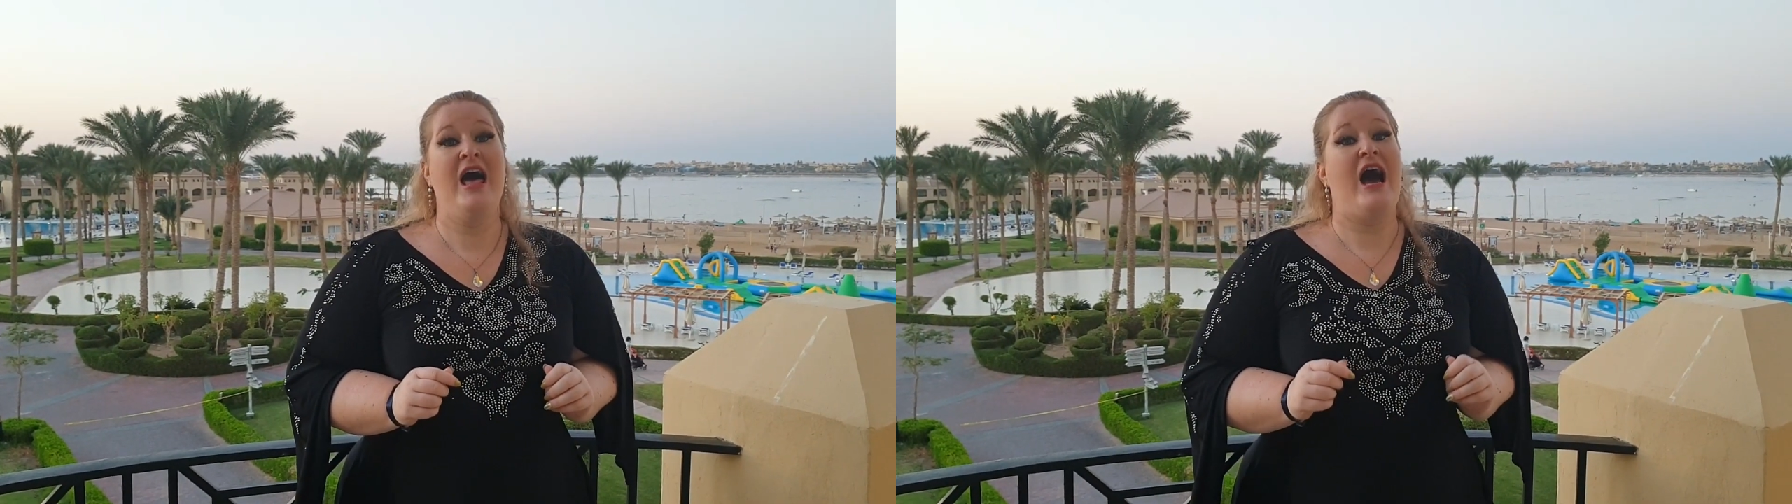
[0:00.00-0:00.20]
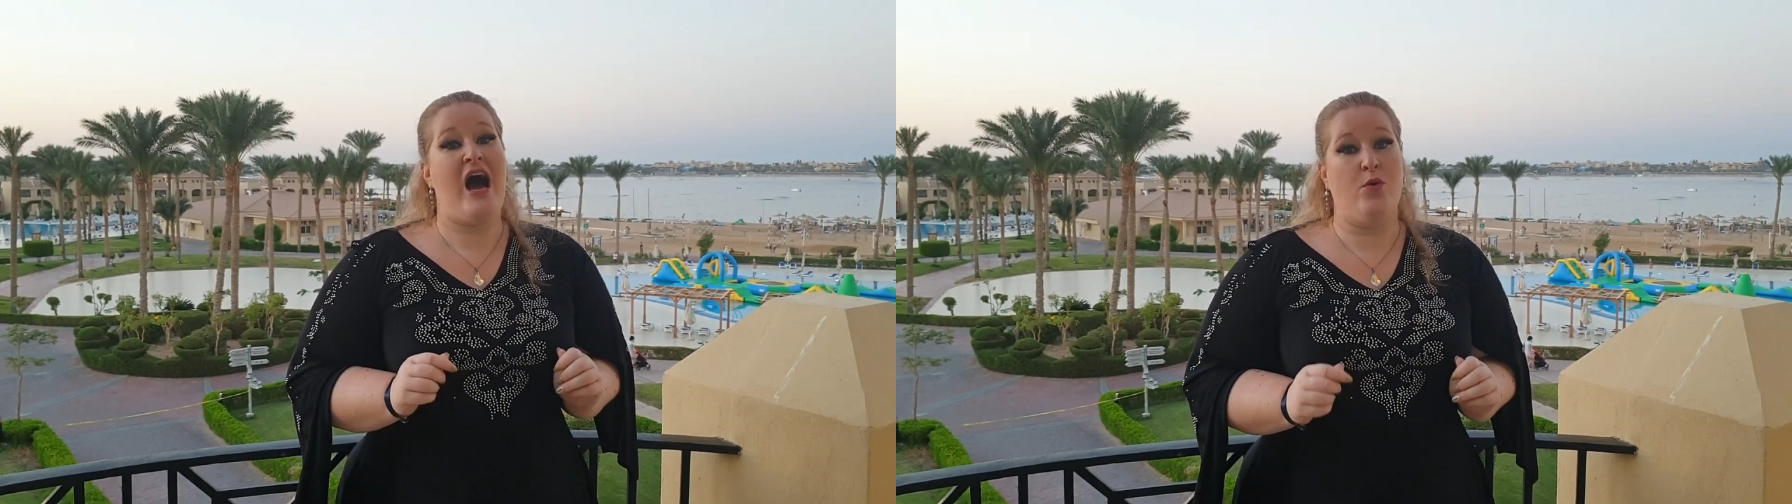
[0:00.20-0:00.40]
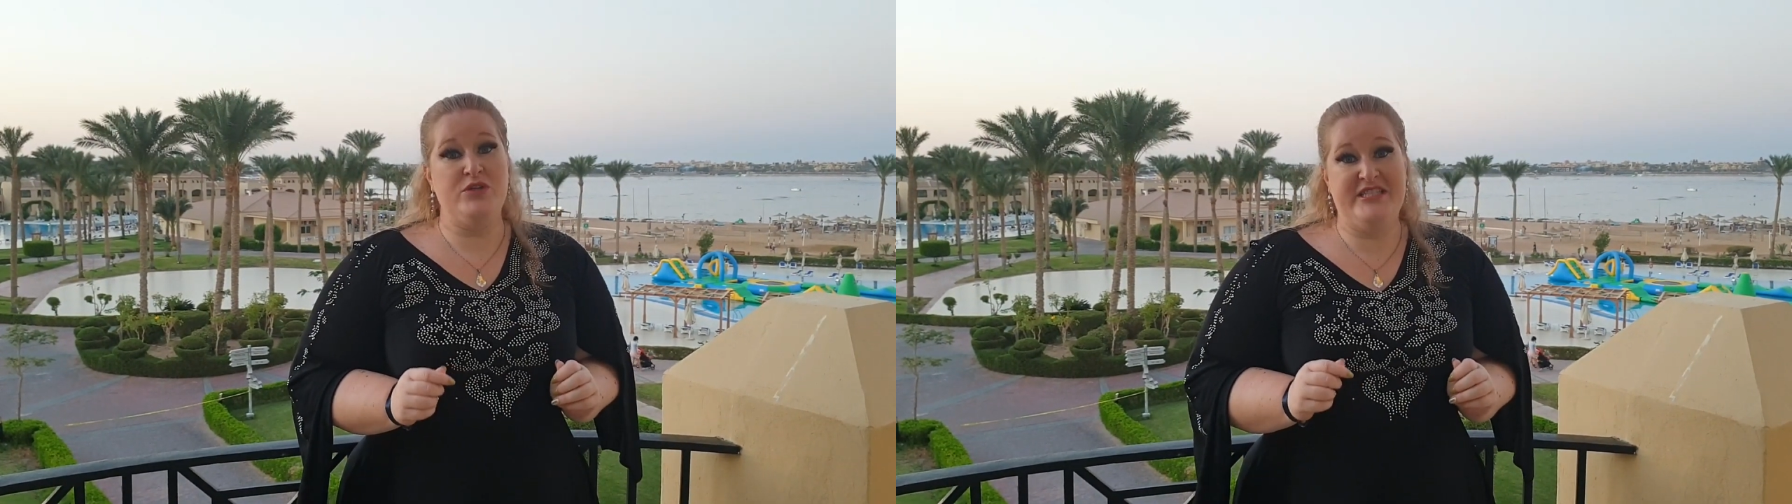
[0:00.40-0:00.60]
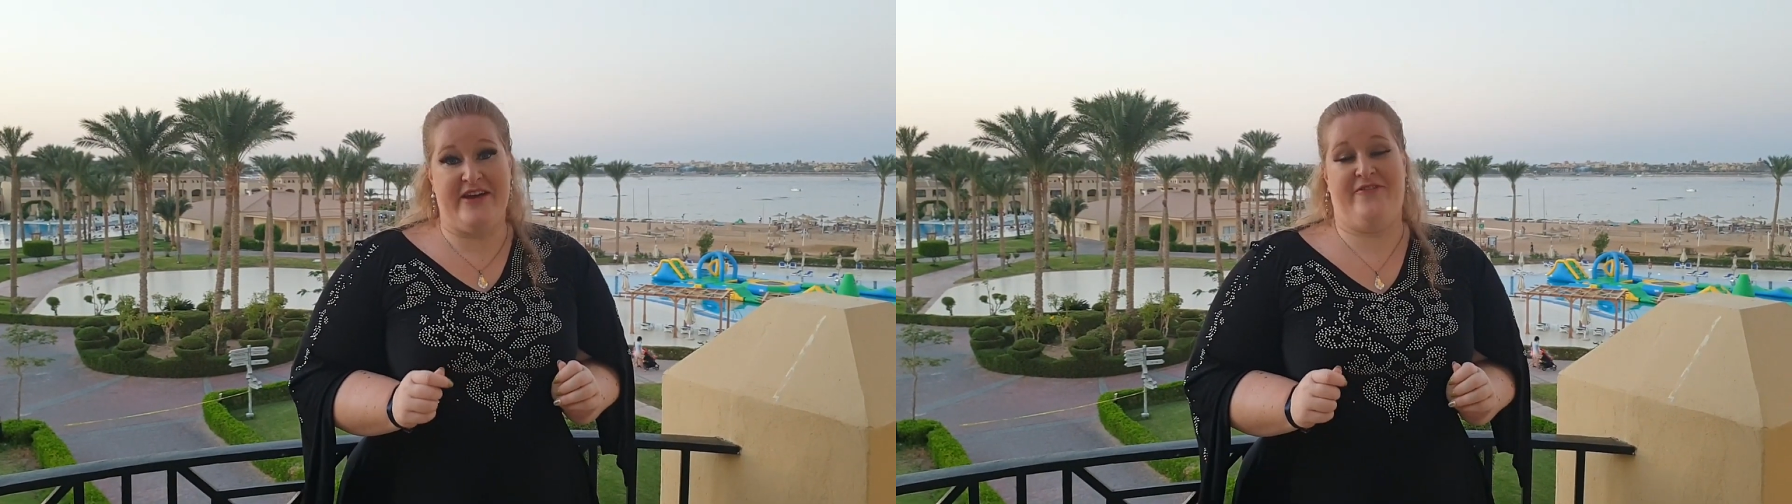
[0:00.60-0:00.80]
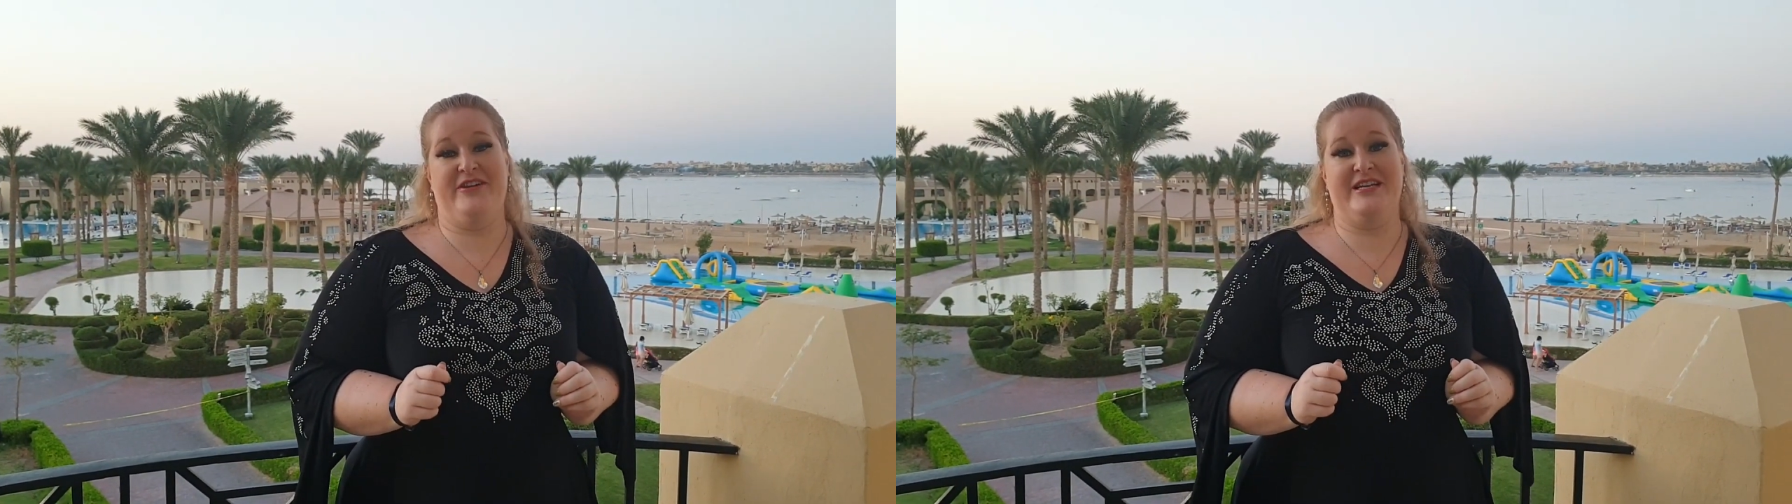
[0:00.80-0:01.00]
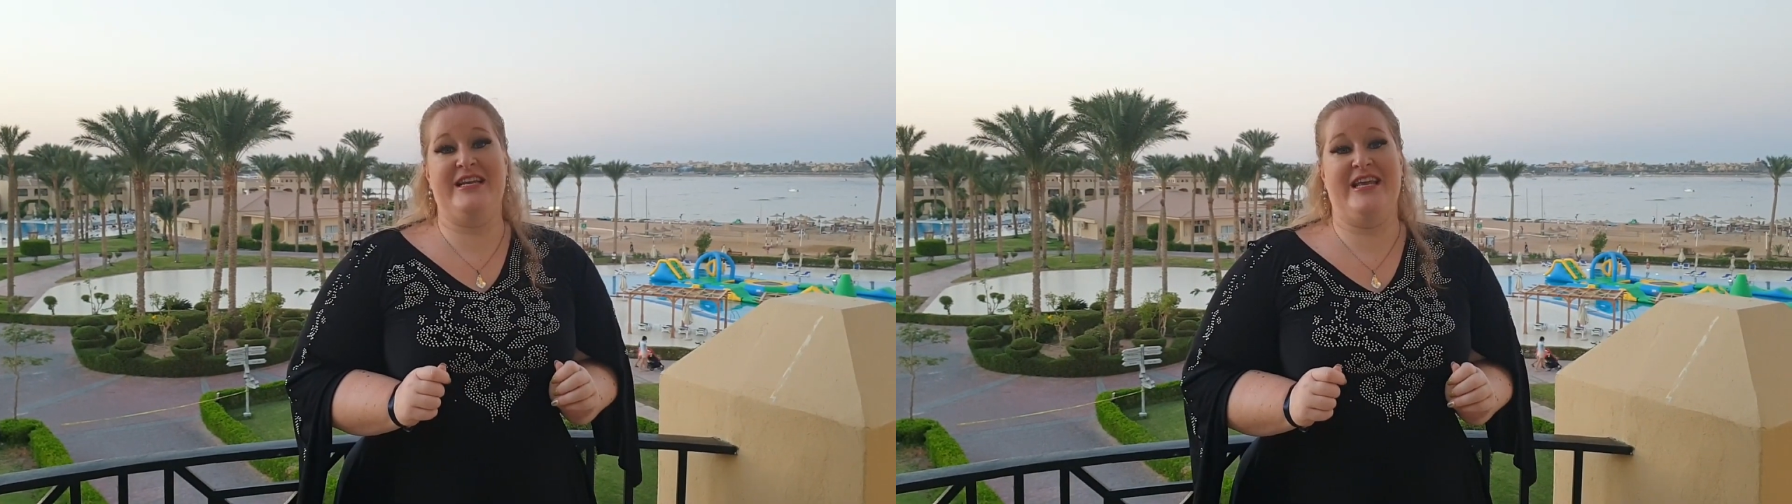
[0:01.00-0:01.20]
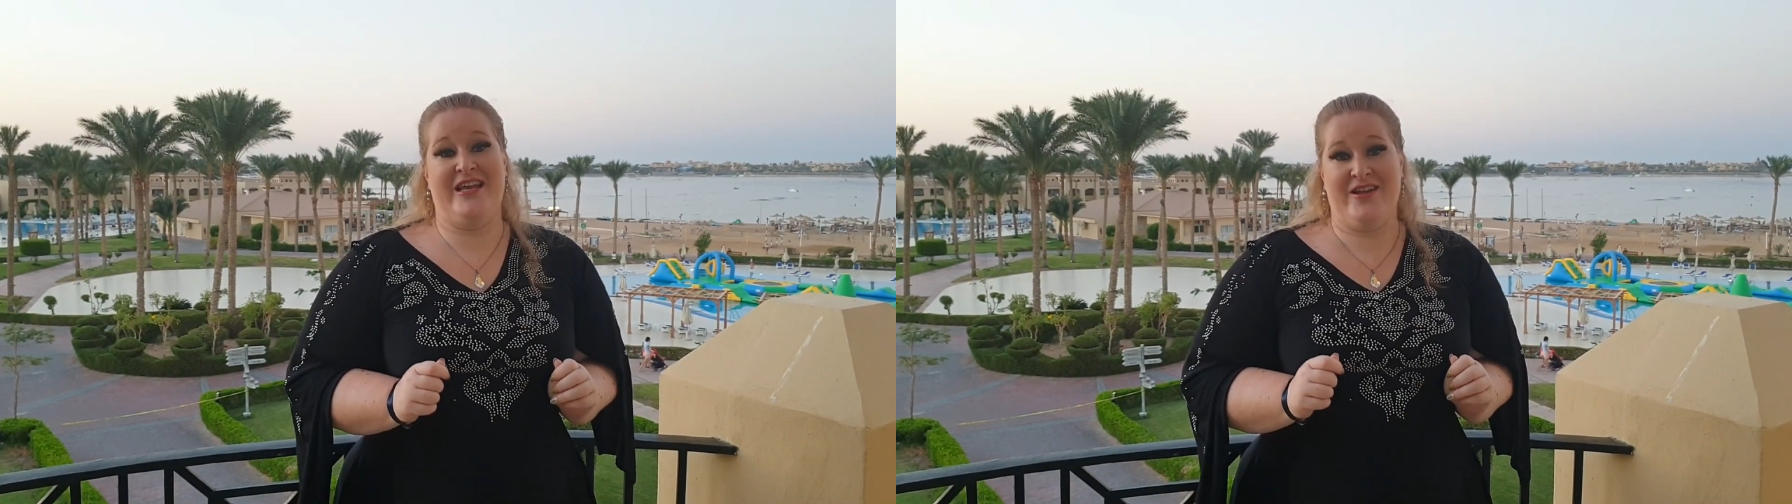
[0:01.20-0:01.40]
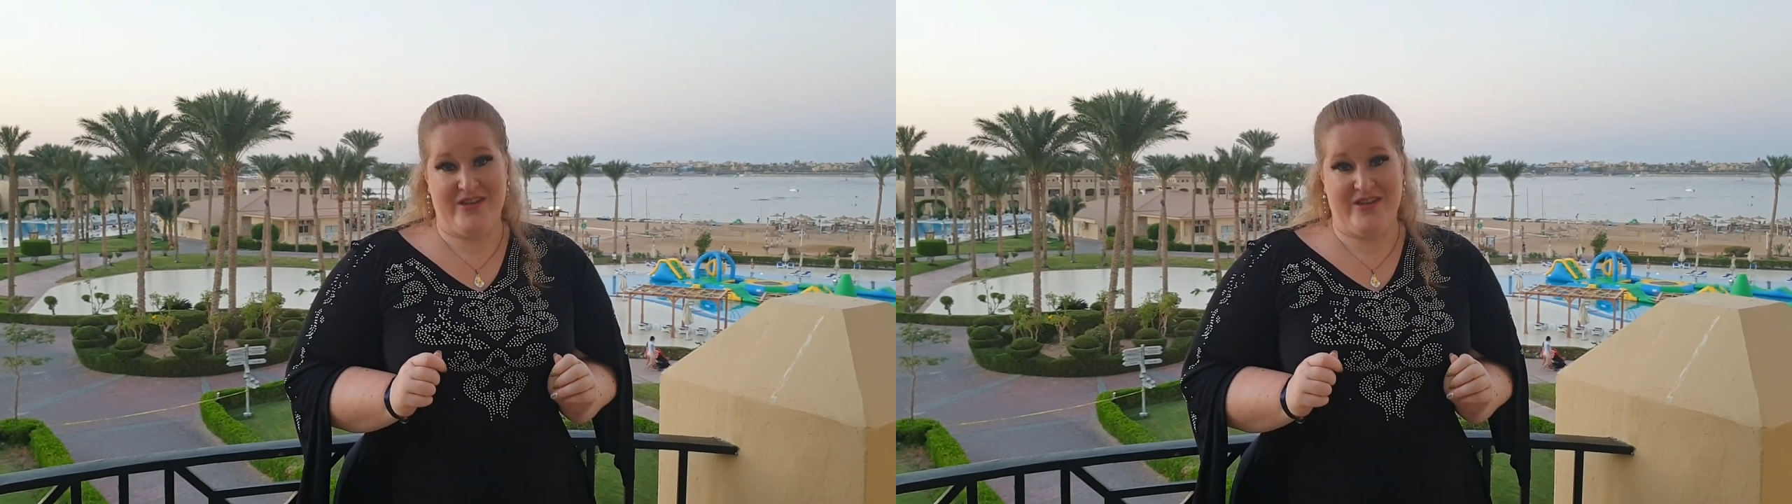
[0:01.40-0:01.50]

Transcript: I would definitely